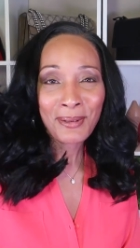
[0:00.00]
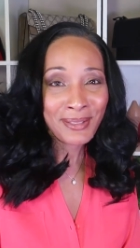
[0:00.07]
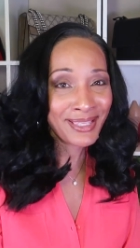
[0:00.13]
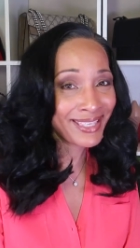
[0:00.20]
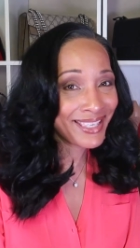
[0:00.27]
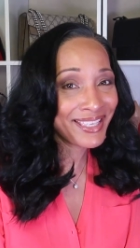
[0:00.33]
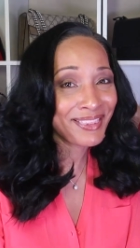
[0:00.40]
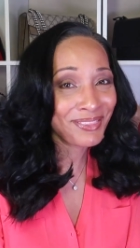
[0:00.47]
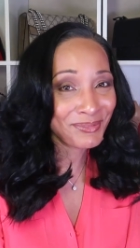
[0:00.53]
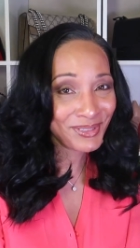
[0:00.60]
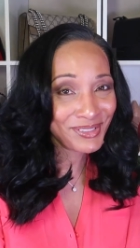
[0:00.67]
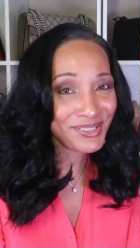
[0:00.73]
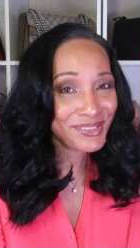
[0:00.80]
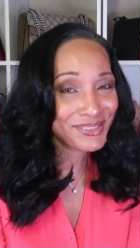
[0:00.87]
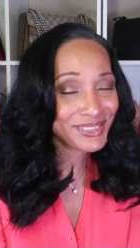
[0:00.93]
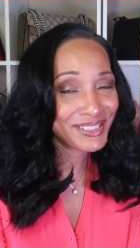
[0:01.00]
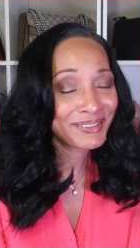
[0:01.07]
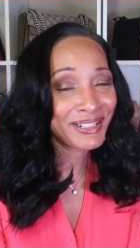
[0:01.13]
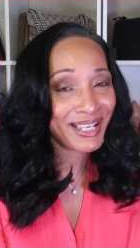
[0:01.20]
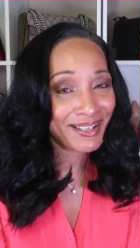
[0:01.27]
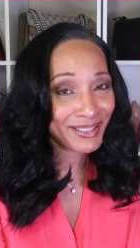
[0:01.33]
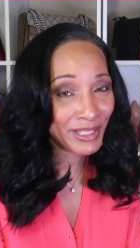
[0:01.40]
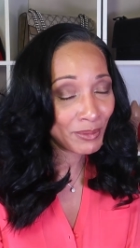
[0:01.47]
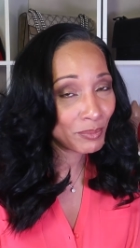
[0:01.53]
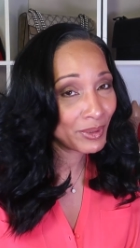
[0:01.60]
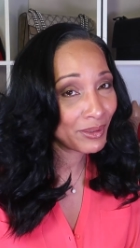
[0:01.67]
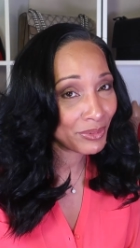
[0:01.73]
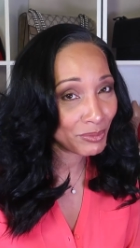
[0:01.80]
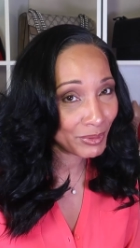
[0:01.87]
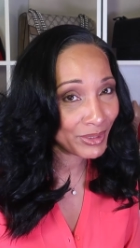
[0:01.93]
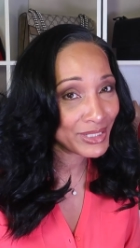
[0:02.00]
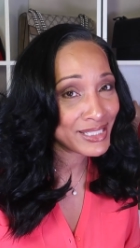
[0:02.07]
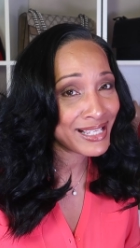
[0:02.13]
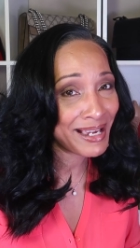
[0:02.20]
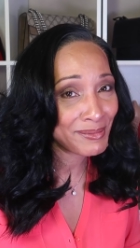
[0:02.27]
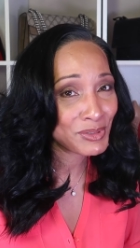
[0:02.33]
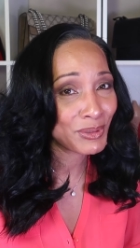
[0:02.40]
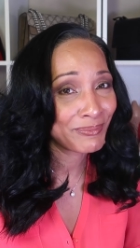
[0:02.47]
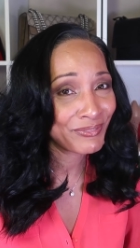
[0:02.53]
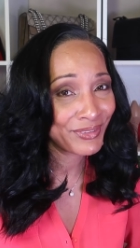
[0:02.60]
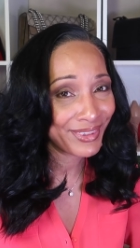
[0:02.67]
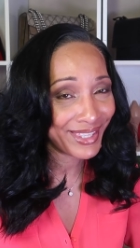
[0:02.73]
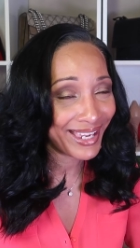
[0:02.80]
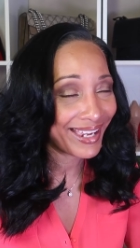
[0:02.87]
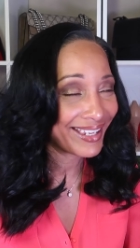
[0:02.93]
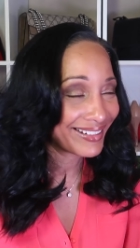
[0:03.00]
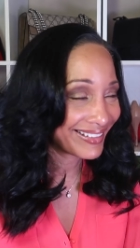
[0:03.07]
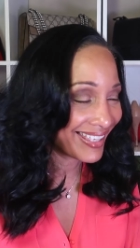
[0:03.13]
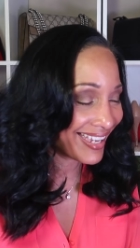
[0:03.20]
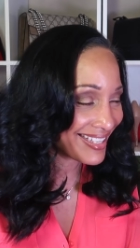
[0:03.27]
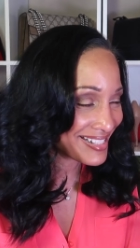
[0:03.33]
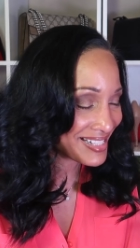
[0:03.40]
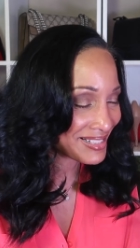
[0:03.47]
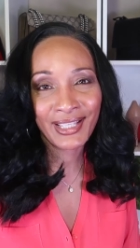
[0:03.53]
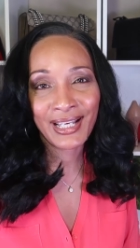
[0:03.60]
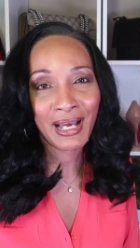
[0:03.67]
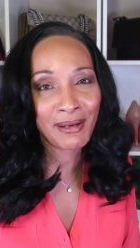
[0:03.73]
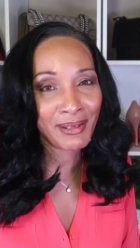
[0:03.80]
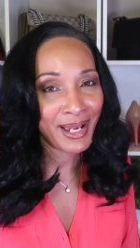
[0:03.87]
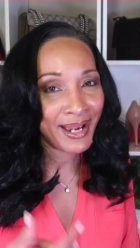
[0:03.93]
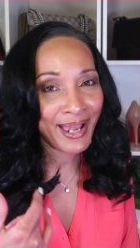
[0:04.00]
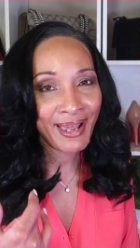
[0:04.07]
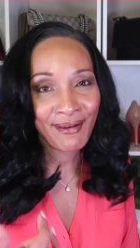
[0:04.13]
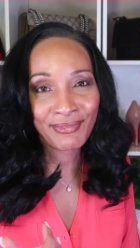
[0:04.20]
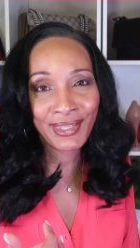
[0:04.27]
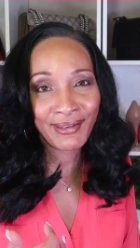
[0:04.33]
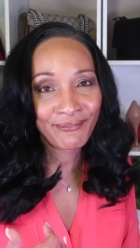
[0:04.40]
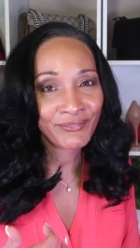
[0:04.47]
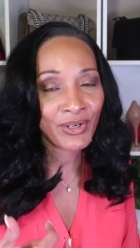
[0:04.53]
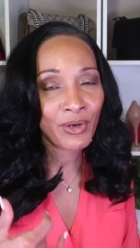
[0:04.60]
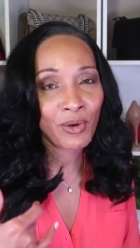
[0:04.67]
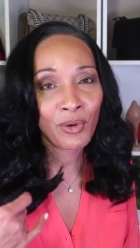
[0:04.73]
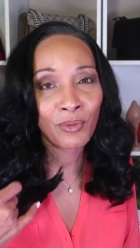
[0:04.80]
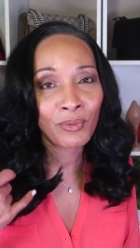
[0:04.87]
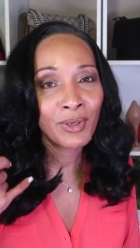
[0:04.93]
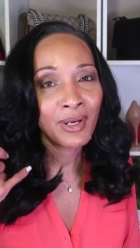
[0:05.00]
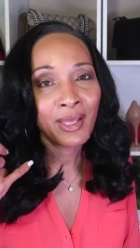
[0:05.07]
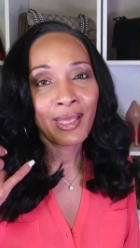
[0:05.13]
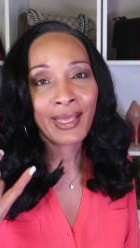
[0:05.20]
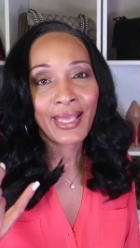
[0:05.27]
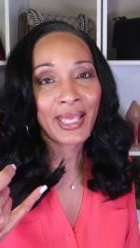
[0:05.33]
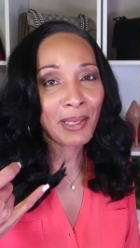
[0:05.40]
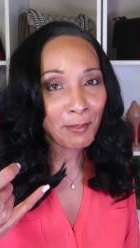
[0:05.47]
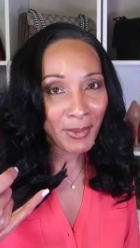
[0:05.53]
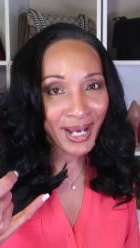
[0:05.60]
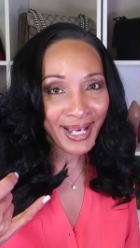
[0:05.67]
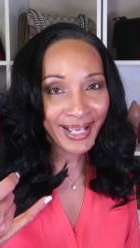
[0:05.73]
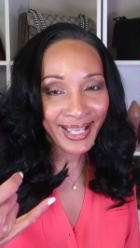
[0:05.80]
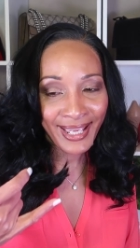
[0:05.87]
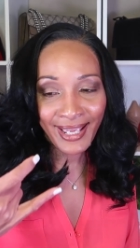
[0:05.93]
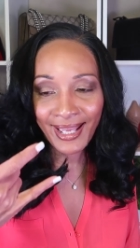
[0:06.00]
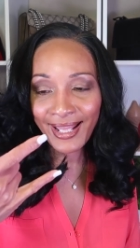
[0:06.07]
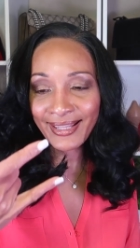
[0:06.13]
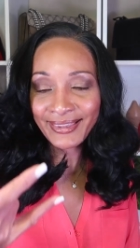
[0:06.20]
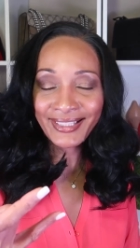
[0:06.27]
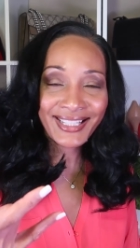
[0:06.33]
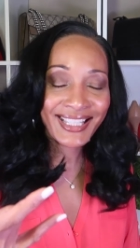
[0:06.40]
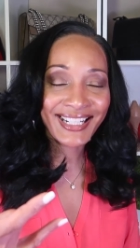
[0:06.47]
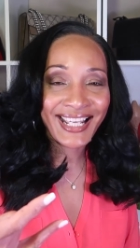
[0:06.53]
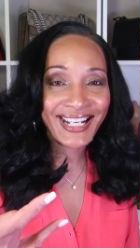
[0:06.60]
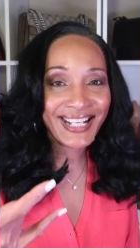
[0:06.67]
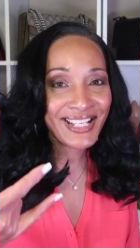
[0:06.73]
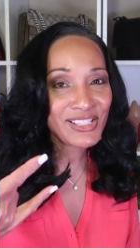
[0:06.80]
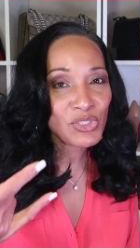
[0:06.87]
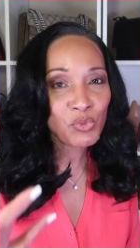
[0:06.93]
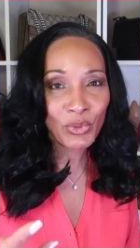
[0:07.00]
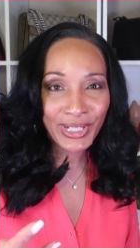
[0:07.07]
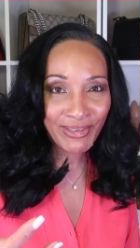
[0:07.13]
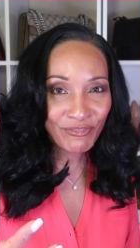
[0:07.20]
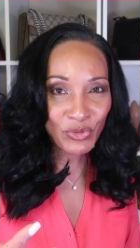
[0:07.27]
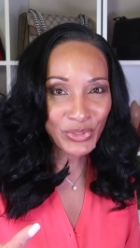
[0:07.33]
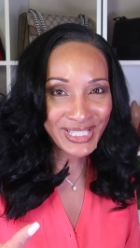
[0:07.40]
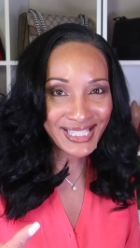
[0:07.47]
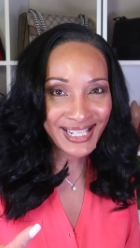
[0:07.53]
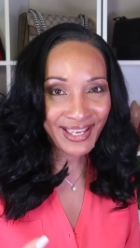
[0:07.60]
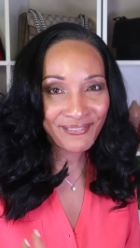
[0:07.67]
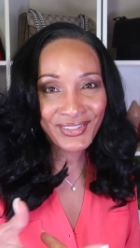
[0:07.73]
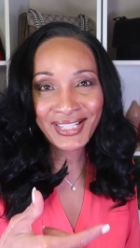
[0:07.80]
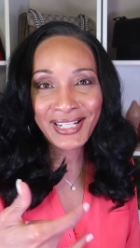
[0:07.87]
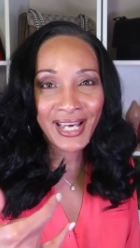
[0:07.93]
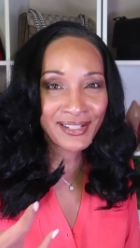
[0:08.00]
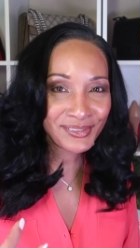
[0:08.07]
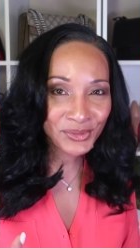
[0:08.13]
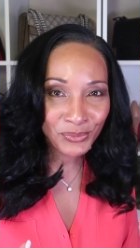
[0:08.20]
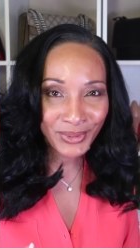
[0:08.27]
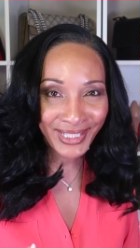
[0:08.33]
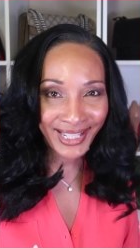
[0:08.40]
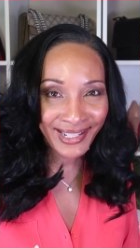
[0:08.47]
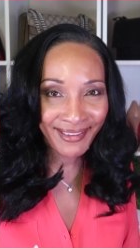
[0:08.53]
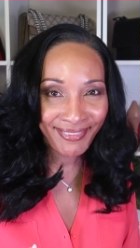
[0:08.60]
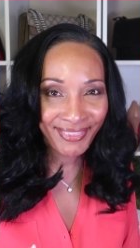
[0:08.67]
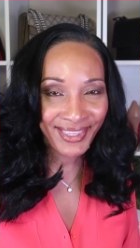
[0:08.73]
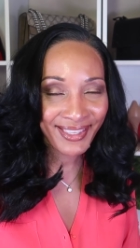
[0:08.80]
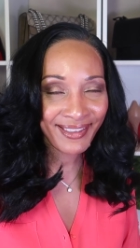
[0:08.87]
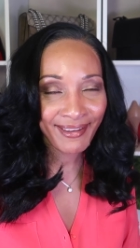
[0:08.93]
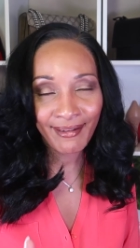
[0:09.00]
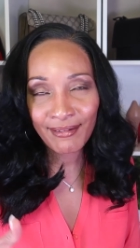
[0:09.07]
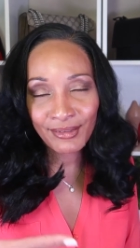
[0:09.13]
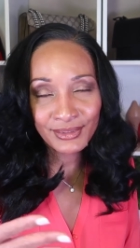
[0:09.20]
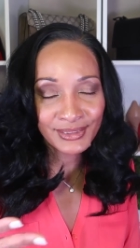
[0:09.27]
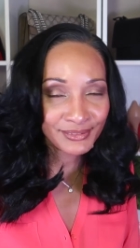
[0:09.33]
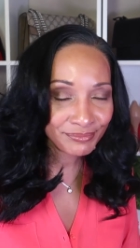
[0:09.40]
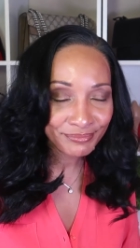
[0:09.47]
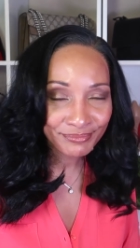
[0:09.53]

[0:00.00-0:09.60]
He will throw a tantrum for that. Yes, thank God I have that phone in my hand, looking at it 24/7, not doing anything else.